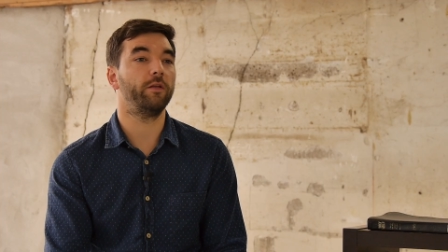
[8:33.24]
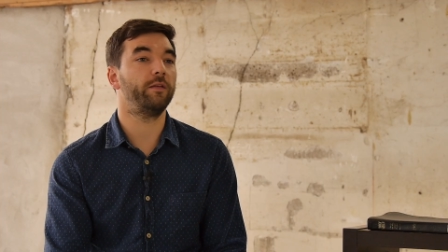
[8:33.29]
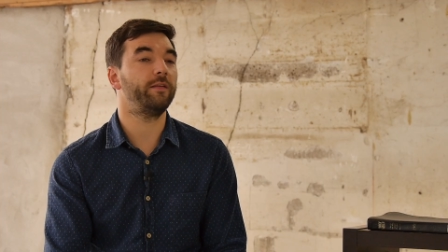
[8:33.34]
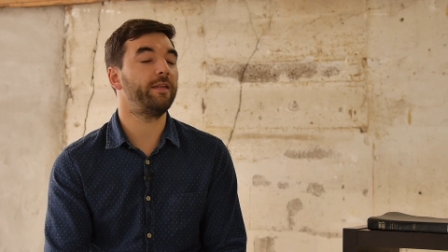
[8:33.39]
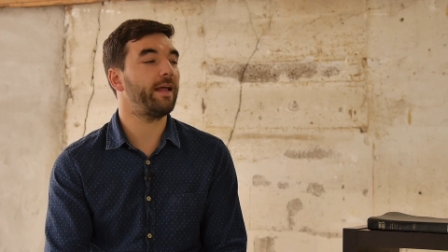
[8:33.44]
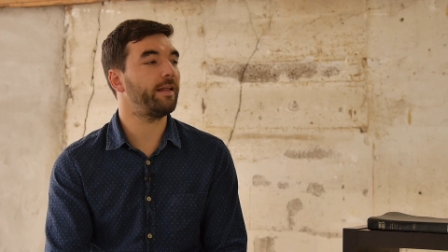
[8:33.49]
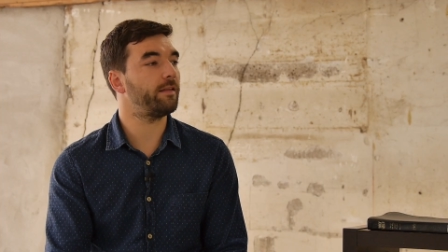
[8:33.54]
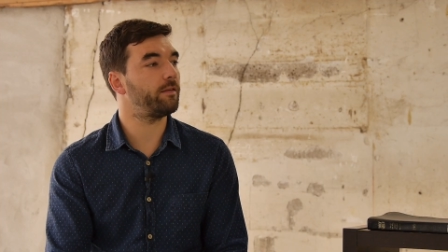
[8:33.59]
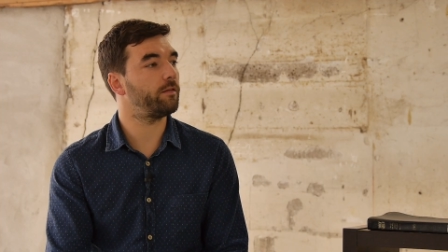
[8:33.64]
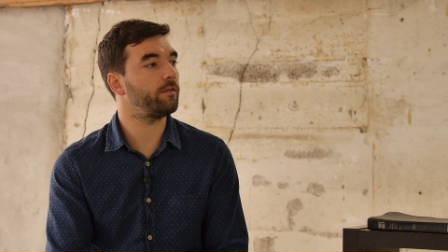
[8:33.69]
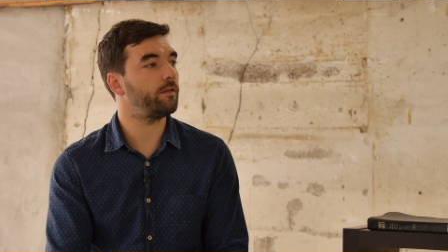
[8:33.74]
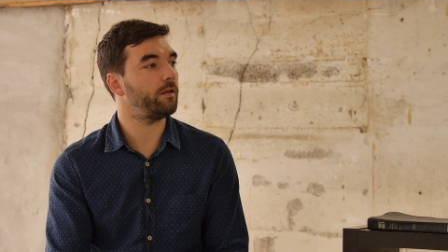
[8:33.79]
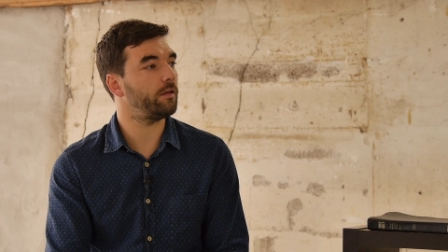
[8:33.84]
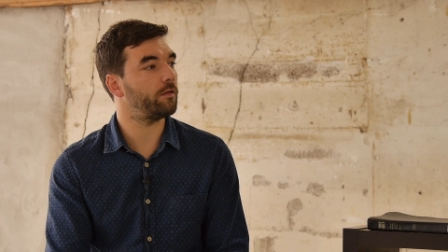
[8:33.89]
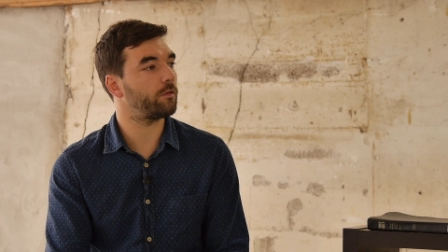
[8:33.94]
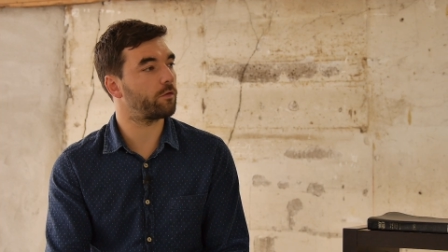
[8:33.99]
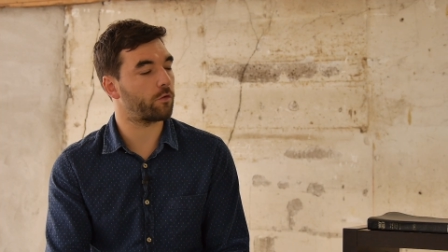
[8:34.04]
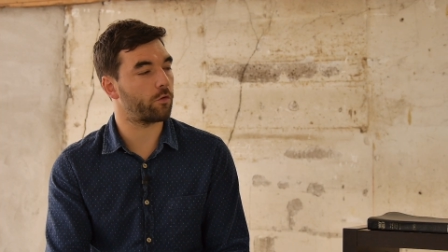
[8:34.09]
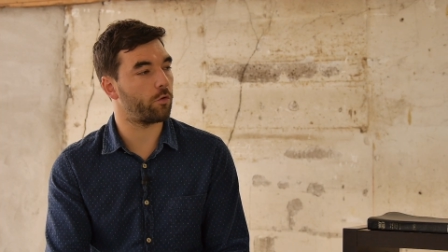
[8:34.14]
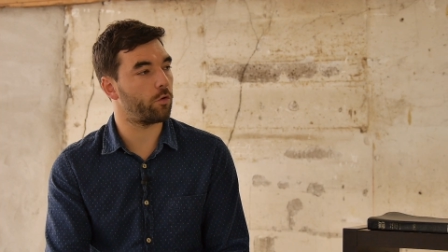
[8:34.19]
the Dead Sea
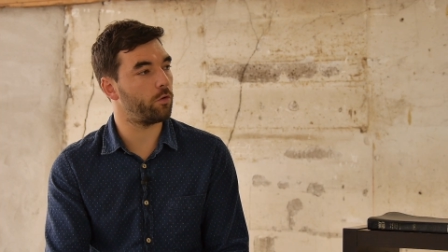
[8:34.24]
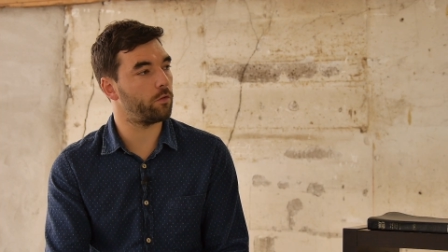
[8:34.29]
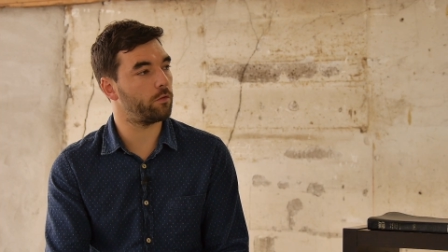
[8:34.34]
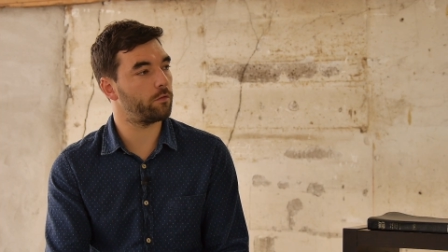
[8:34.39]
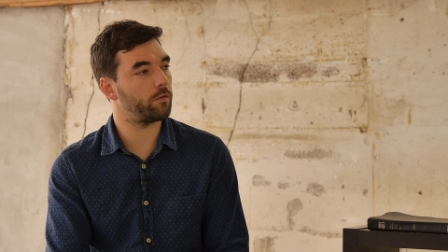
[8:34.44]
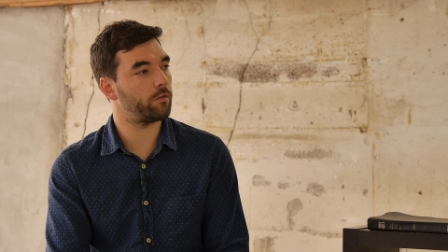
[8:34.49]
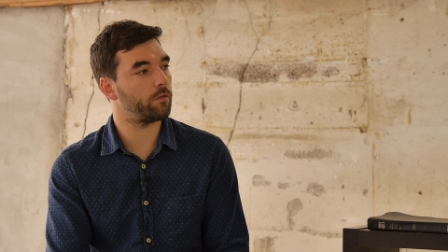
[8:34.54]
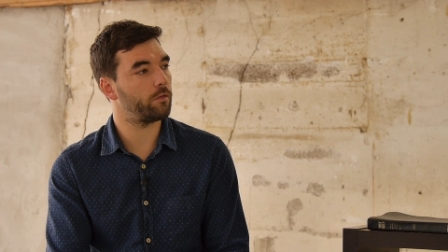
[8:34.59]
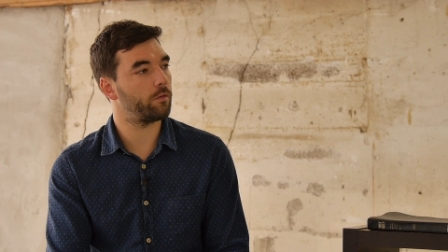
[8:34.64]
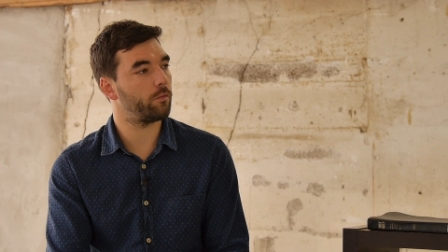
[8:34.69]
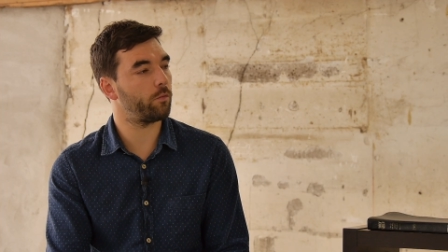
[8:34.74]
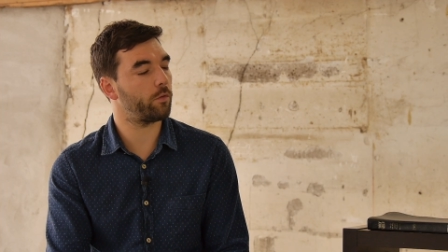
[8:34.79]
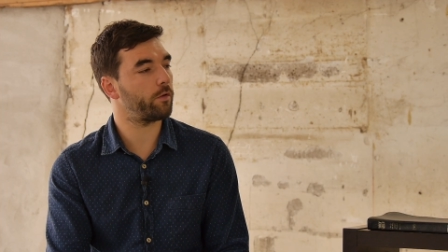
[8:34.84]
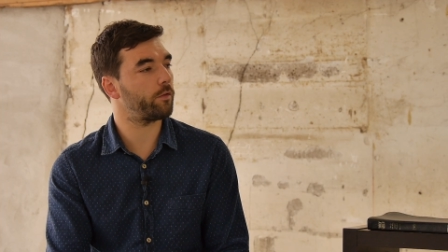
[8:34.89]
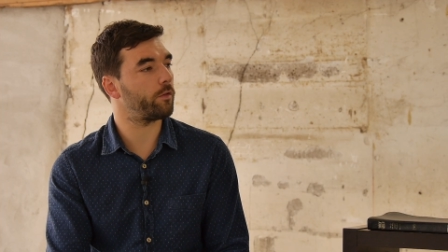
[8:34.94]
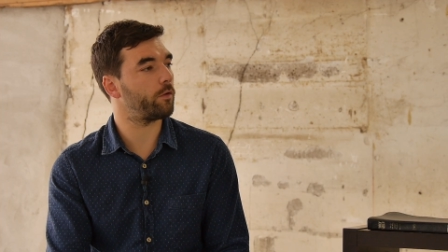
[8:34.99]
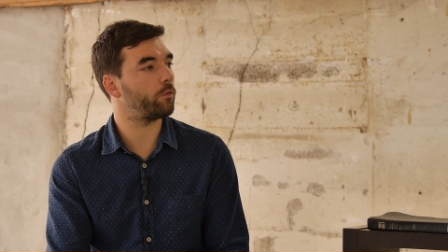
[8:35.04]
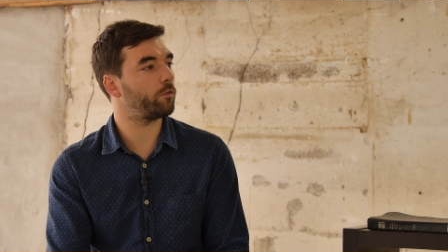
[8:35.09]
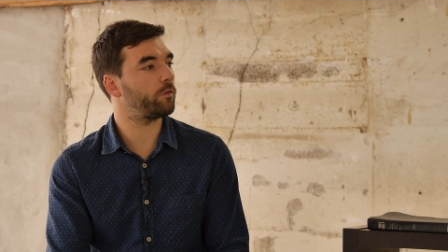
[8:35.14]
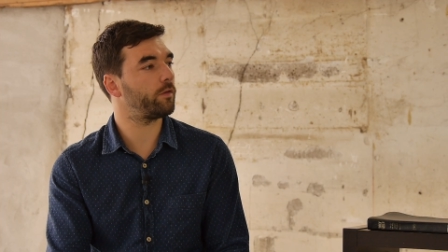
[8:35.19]
Scrolls. What
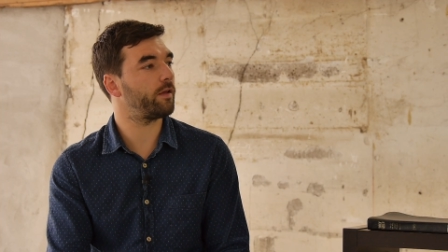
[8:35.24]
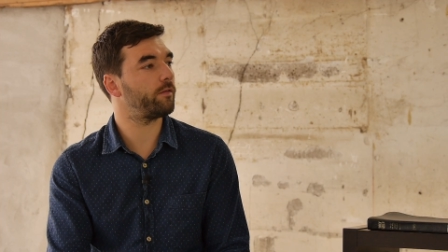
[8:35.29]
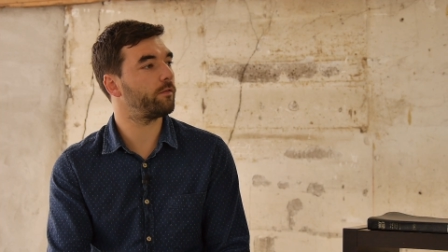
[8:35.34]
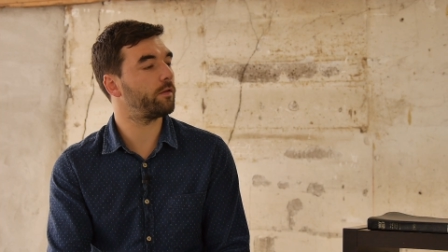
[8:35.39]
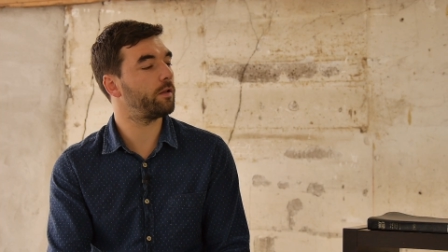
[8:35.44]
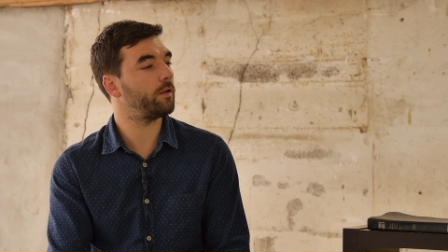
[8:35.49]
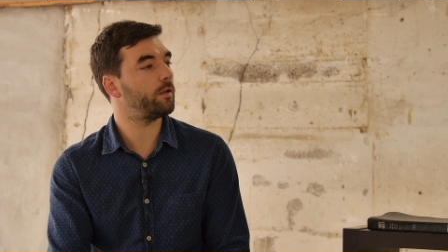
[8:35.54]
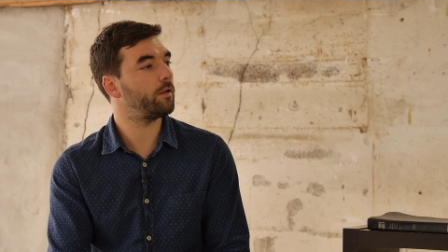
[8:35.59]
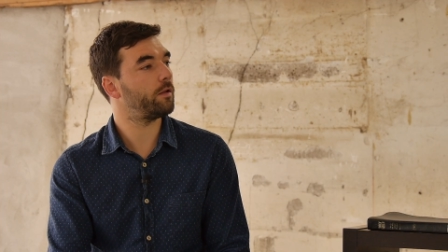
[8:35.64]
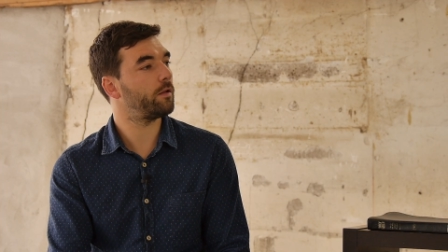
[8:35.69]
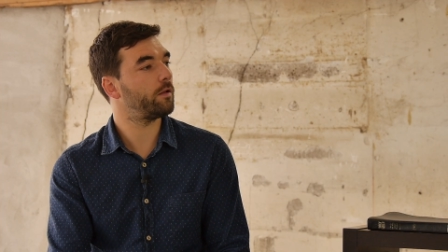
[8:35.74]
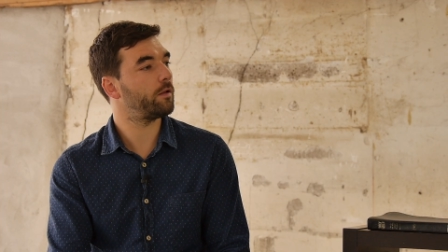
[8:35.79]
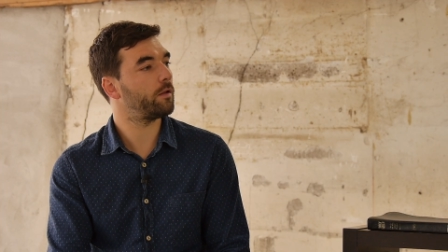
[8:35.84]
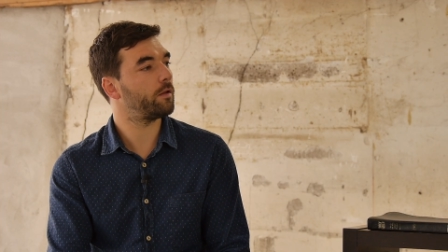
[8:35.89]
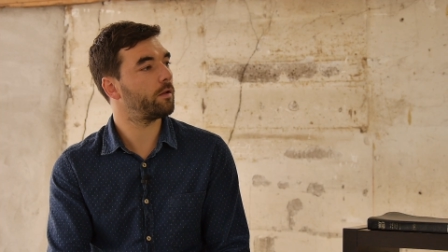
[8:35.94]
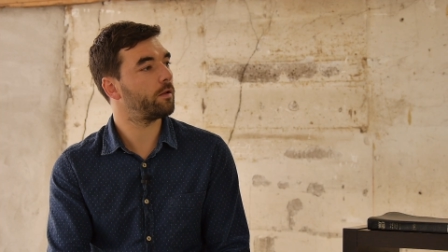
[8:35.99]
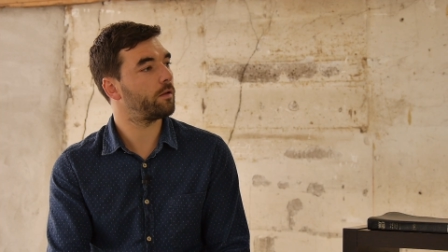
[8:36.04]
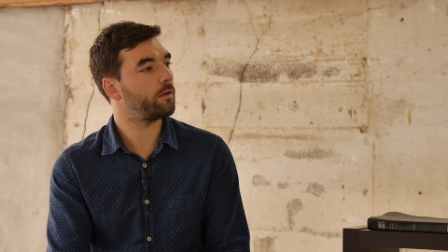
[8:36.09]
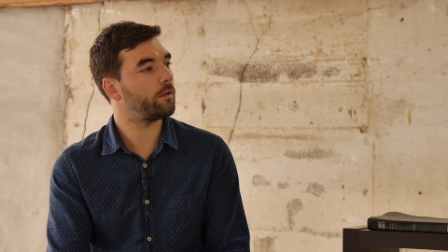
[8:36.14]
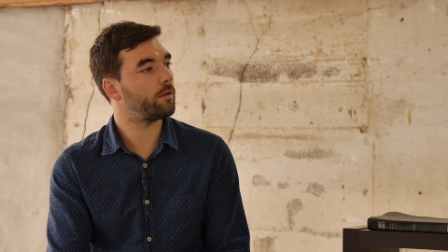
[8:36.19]
are those, David?
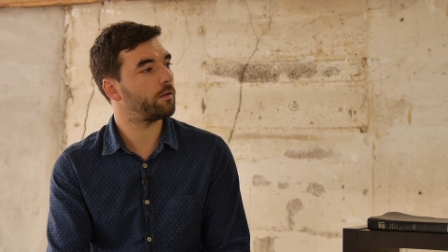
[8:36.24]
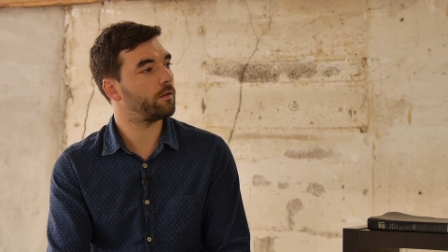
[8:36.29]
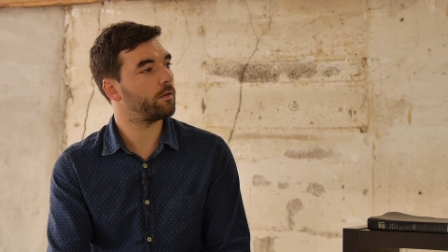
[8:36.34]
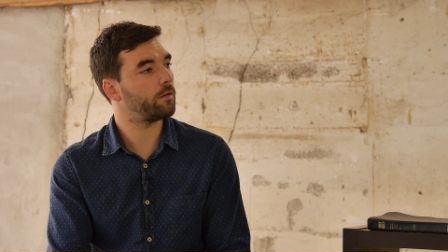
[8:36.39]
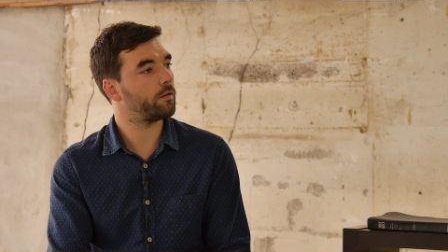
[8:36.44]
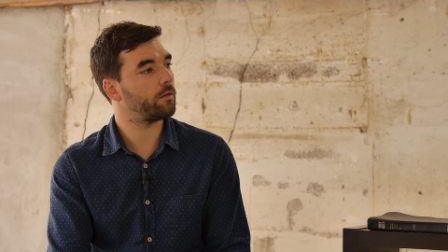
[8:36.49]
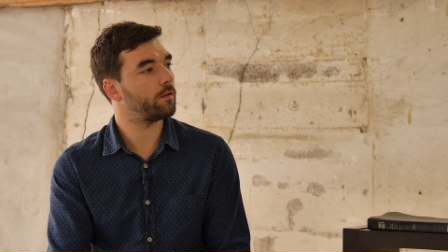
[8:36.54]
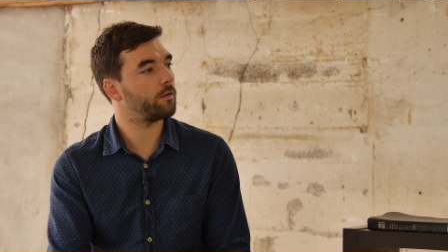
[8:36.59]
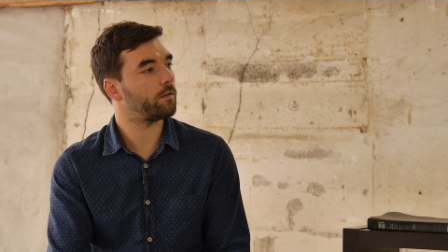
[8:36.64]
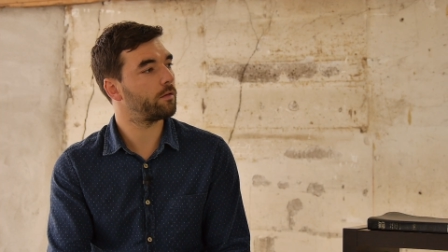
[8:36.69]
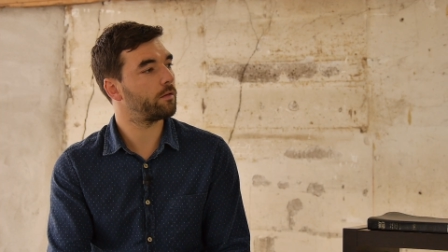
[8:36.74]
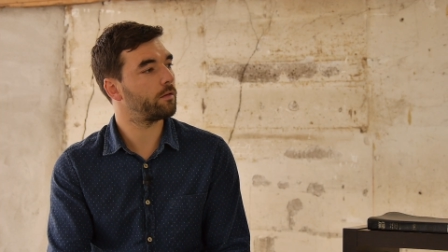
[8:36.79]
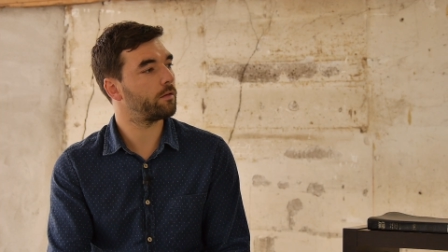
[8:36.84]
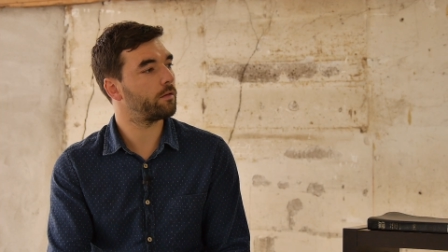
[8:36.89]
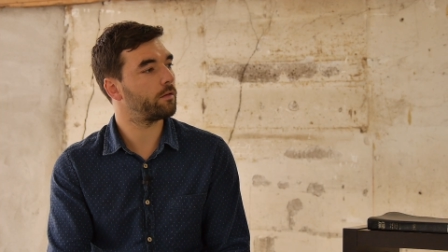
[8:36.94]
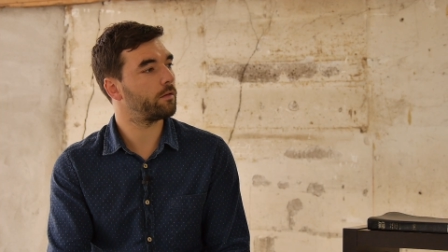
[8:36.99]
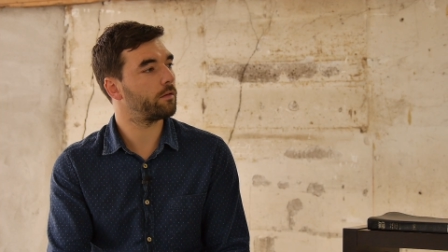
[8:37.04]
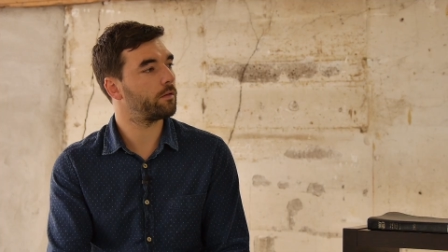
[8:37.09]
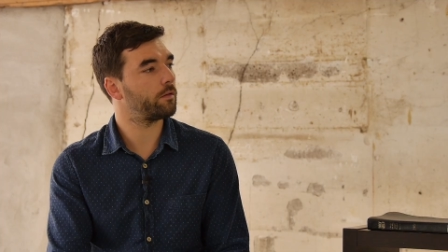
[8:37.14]
The Dead